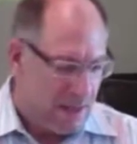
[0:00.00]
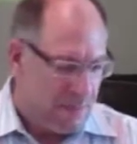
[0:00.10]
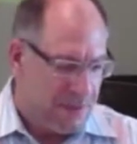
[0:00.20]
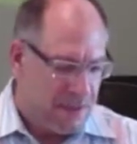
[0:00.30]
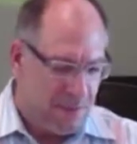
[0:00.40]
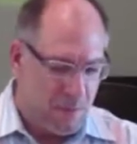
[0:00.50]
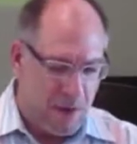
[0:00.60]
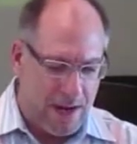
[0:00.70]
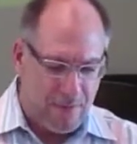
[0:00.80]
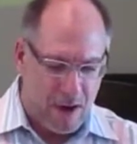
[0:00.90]
But they do a
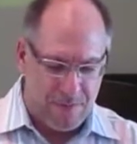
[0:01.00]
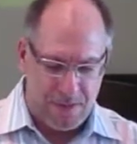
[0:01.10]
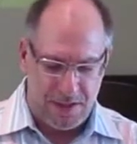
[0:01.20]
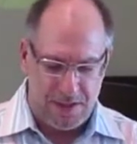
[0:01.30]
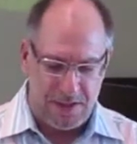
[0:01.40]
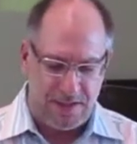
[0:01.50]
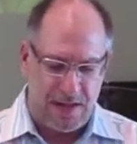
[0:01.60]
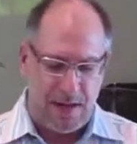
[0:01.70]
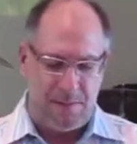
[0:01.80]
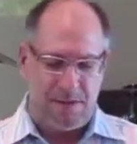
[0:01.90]
wave offering during this
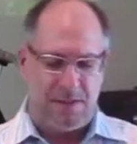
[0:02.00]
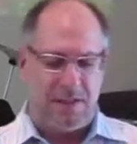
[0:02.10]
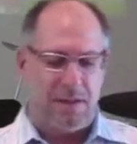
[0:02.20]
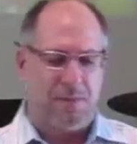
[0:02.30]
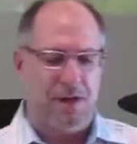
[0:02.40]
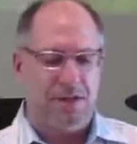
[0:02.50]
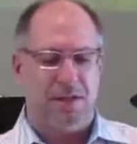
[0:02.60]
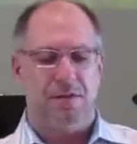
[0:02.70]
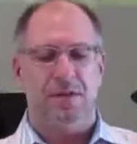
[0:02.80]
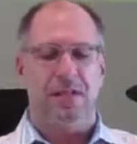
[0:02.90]
time, during the
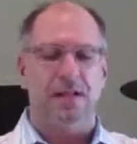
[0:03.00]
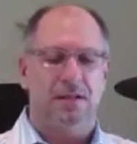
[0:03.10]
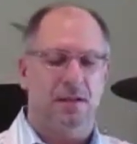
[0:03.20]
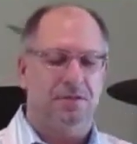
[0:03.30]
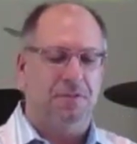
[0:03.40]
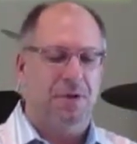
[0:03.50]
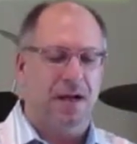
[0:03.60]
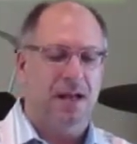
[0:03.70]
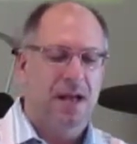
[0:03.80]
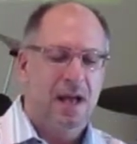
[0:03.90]
celebration. So they take the loaves of
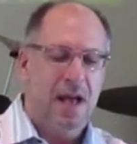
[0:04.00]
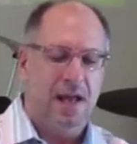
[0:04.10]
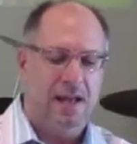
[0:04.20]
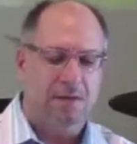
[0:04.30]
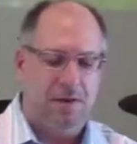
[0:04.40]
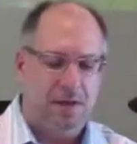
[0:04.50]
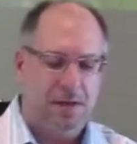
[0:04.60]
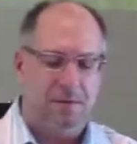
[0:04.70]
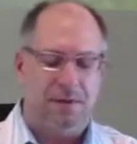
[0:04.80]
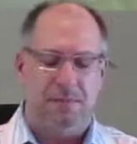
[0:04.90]
bread, and they would
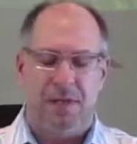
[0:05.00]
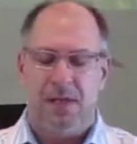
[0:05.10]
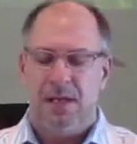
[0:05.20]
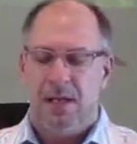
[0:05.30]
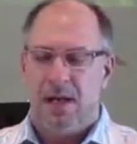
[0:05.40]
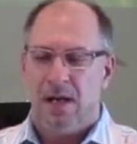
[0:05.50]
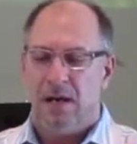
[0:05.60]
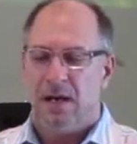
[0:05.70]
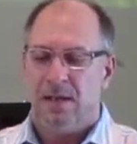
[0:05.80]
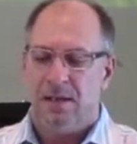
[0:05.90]
it would be
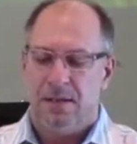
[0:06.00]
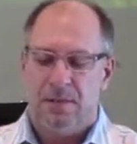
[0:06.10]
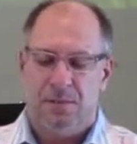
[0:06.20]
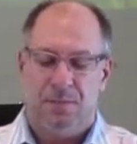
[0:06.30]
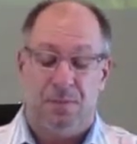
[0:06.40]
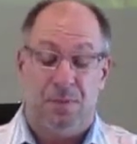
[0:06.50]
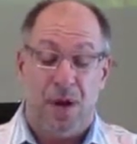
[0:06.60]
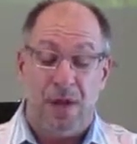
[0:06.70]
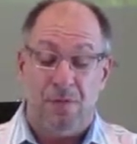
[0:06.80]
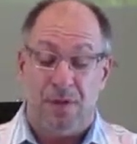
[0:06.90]
uh,
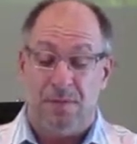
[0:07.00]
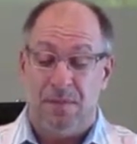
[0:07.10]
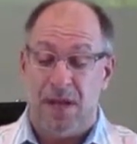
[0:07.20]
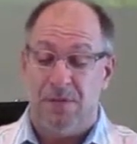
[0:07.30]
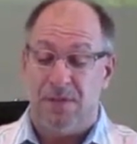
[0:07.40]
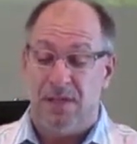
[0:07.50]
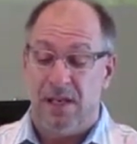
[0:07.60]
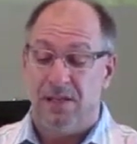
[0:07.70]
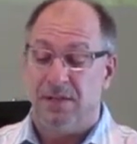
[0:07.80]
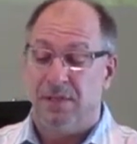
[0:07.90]
bread with, made with
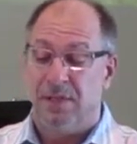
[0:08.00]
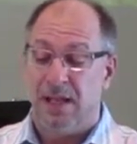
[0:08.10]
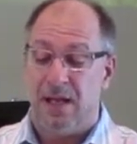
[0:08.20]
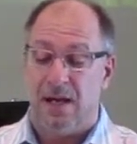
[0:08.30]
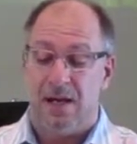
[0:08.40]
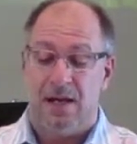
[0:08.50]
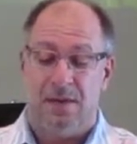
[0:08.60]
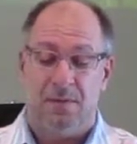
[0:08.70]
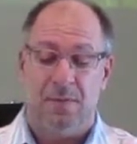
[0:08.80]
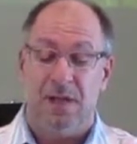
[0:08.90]
yeast would be
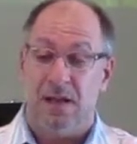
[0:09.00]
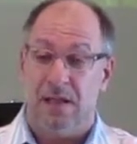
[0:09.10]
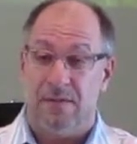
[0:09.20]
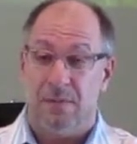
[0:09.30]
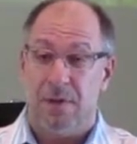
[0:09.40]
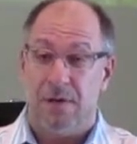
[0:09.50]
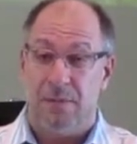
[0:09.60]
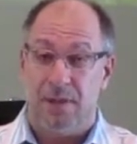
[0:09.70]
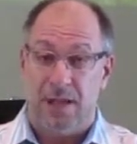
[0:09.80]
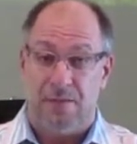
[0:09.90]
uh, would be unleavened bread, it
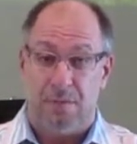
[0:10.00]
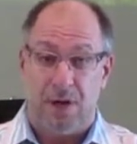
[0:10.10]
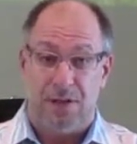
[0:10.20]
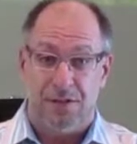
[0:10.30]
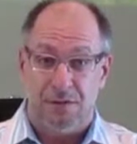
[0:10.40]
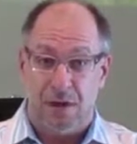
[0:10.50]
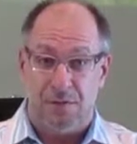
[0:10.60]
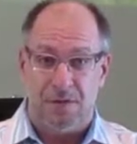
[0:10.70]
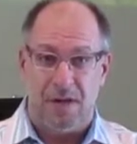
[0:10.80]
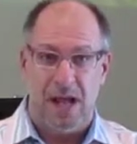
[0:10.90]
would be leavened bread. Two
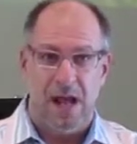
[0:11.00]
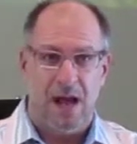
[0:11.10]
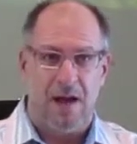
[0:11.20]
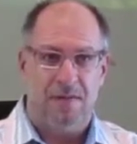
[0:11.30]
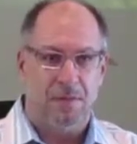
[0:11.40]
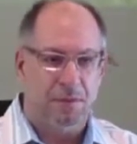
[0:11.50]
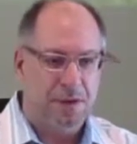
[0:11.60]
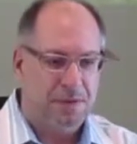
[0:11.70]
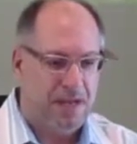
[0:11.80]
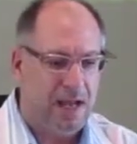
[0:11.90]
loaves they'd have, and the
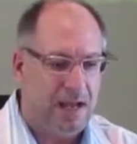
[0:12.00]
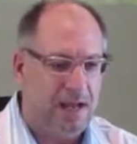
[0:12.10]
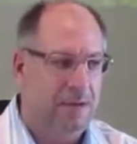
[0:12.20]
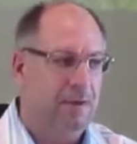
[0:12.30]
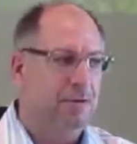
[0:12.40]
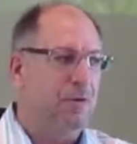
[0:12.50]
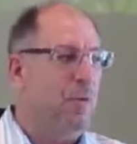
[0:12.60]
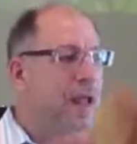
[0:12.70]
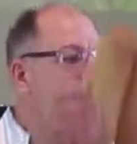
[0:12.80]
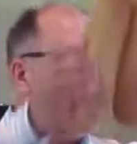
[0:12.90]
priest would take it, and they would do a
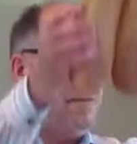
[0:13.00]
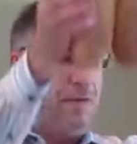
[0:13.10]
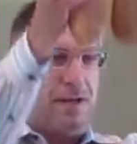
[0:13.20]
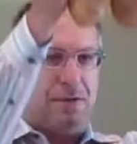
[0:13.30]
wave offering.